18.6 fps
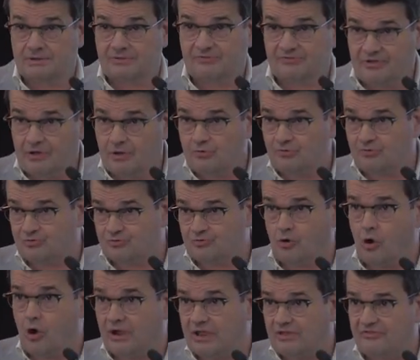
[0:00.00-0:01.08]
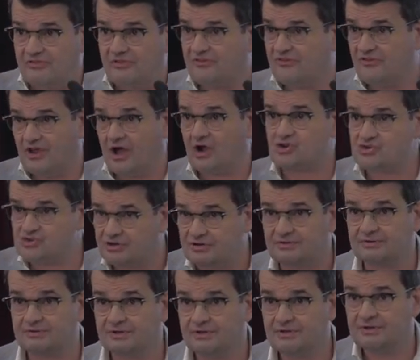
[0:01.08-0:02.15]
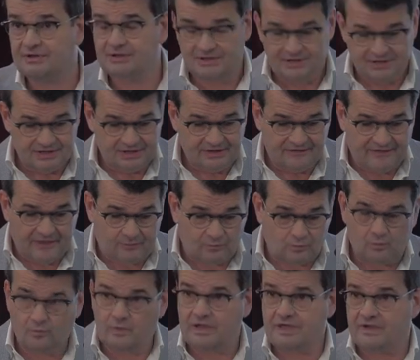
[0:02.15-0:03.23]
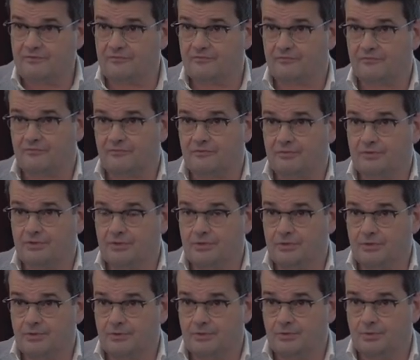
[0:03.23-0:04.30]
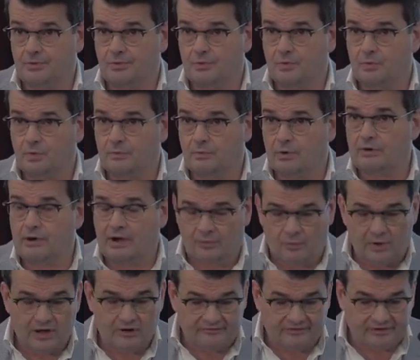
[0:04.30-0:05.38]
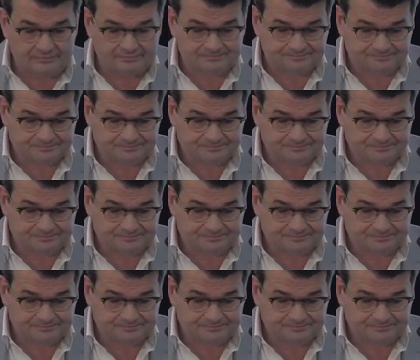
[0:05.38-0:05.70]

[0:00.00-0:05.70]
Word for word: so strong is the seduction that we've, we're unaware of it.